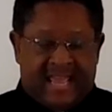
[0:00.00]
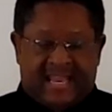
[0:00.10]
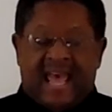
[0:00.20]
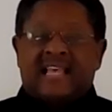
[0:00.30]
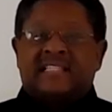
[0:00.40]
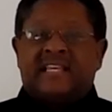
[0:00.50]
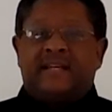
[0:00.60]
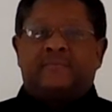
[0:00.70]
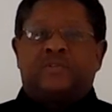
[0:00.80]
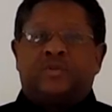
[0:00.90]
and ask
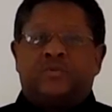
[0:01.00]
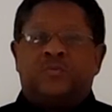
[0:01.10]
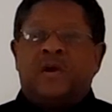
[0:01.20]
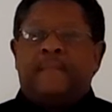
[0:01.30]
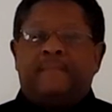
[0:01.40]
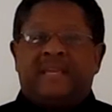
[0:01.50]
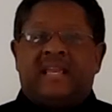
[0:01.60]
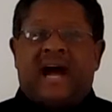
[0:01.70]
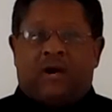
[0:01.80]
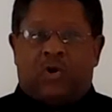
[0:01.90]
Him to
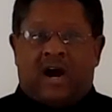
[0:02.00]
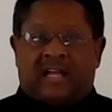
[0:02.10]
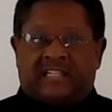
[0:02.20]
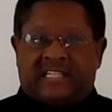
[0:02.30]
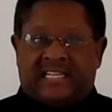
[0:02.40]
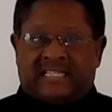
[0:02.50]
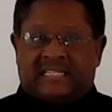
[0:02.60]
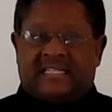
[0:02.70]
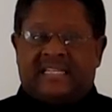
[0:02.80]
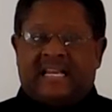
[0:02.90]
be our honored
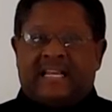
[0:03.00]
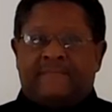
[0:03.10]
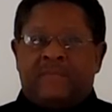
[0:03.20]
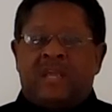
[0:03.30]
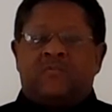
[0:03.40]
guest today.